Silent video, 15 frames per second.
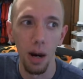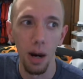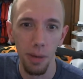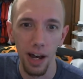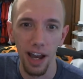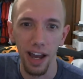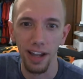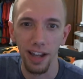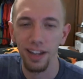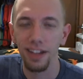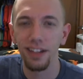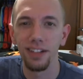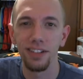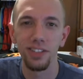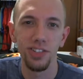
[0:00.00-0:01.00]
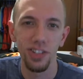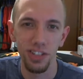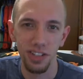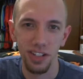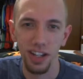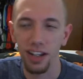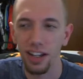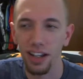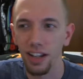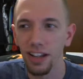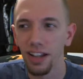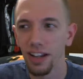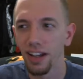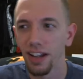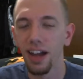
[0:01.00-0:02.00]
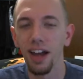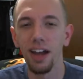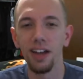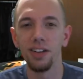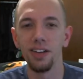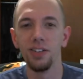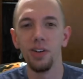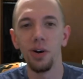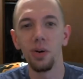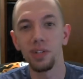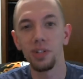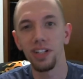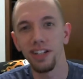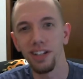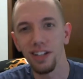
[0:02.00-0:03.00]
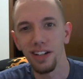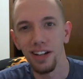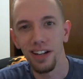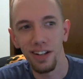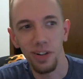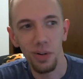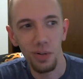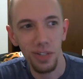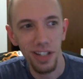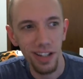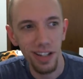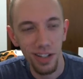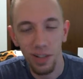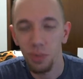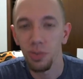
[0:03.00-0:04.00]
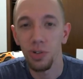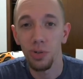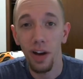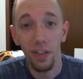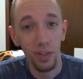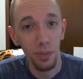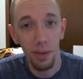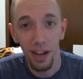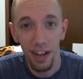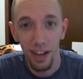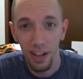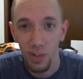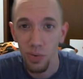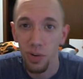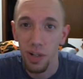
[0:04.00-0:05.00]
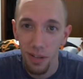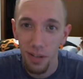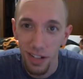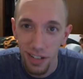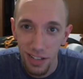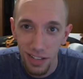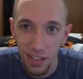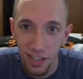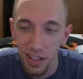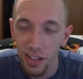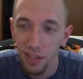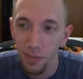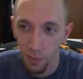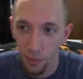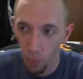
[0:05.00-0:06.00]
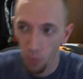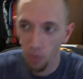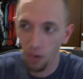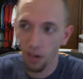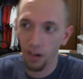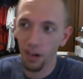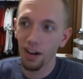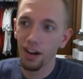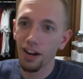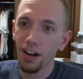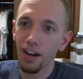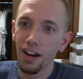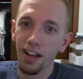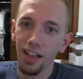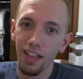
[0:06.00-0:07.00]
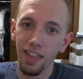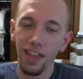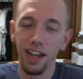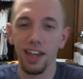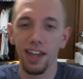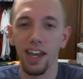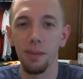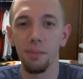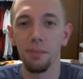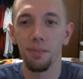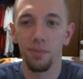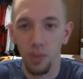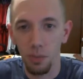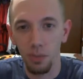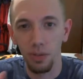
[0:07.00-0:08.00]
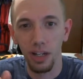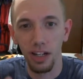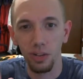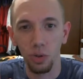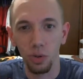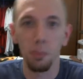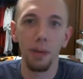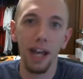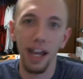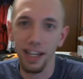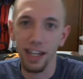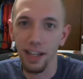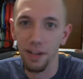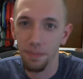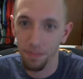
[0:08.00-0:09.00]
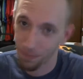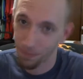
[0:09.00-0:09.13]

a bag. Just kidding. No tea, would you ever pay 20 bucks for that came from in a little baggie?